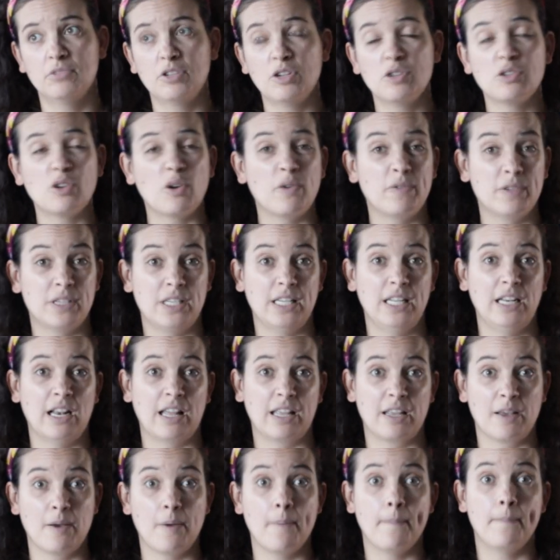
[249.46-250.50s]
those are obviously
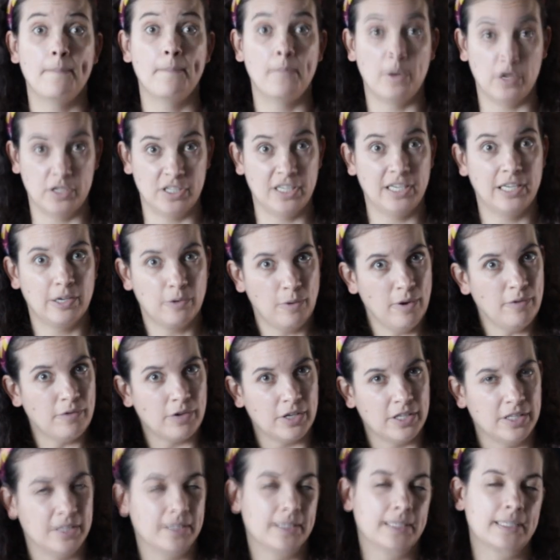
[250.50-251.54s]
like modern
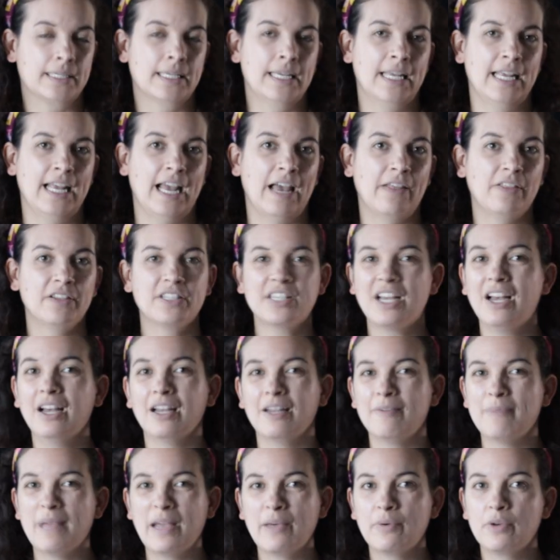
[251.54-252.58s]
equivalents. At the
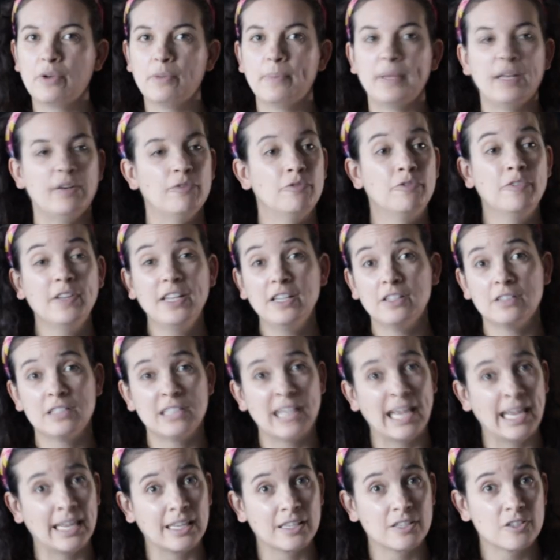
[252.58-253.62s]
time, it would have been field
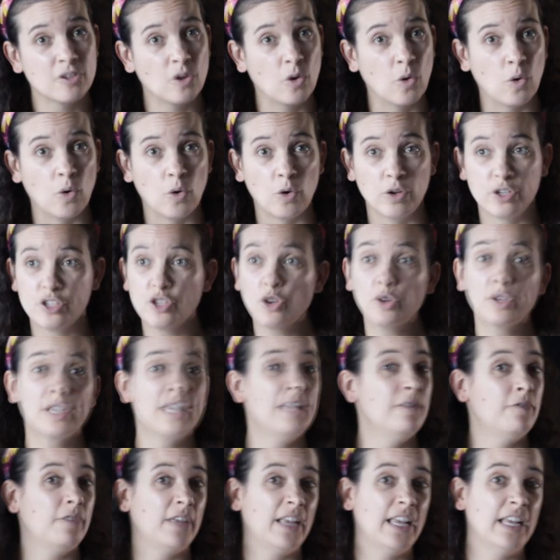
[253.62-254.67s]
tax or
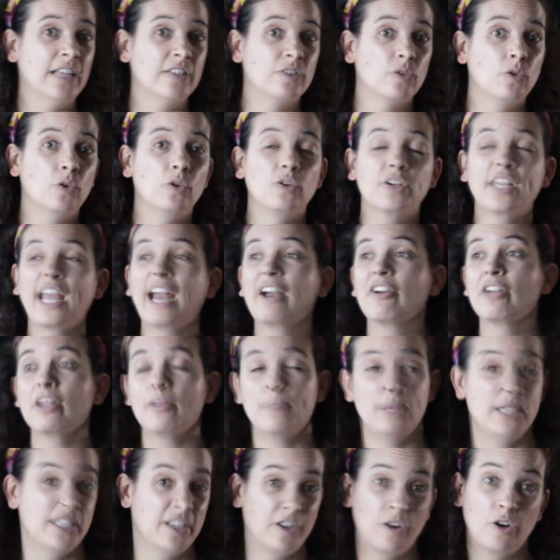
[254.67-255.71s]
donkey fees or carrier
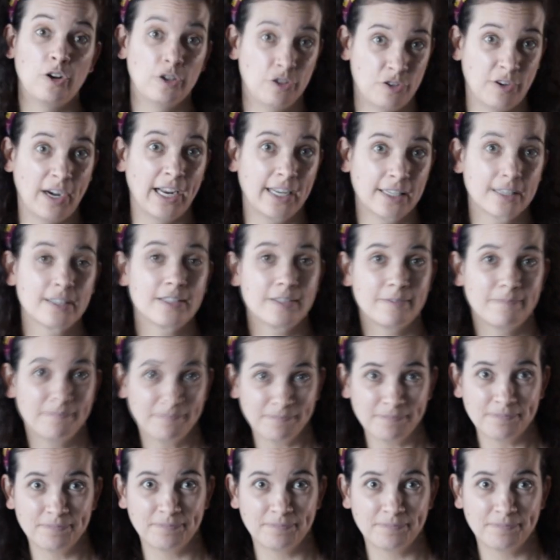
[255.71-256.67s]
pigeon contracts.